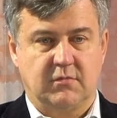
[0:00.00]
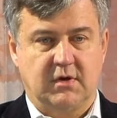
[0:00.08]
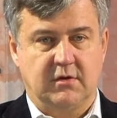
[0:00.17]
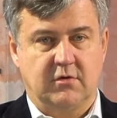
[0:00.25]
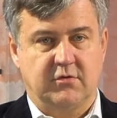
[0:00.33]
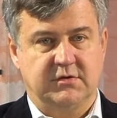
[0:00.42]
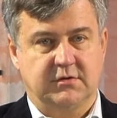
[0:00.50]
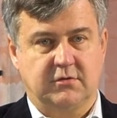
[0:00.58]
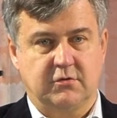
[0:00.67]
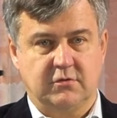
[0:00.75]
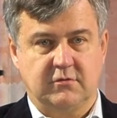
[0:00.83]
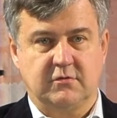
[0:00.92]
And there is a
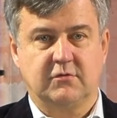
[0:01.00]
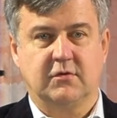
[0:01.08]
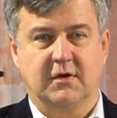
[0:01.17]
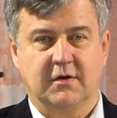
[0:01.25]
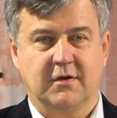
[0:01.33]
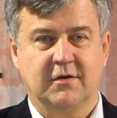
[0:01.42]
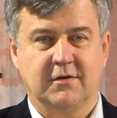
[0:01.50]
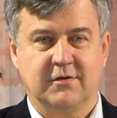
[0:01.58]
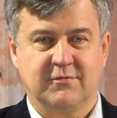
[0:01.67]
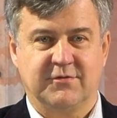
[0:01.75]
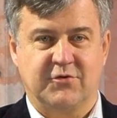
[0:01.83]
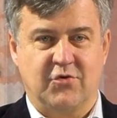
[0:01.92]
good
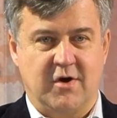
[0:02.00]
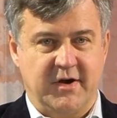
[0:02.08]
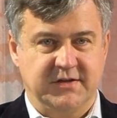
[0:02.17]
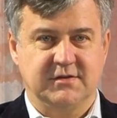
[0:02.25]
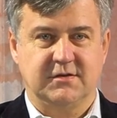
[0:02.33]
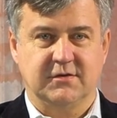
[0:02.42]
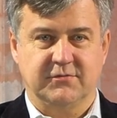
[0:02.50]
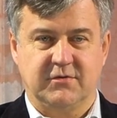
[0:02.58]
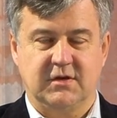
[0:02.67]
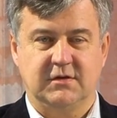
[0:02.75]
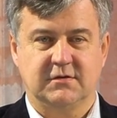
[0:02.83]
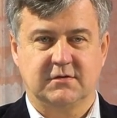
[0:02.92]
variety of
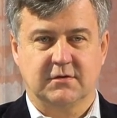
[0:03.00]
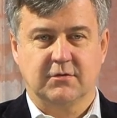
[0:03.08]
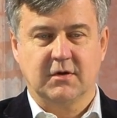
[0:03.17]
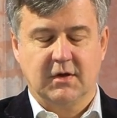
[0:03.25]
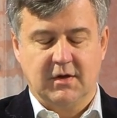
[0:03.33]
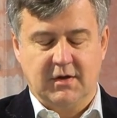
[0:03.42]
these. So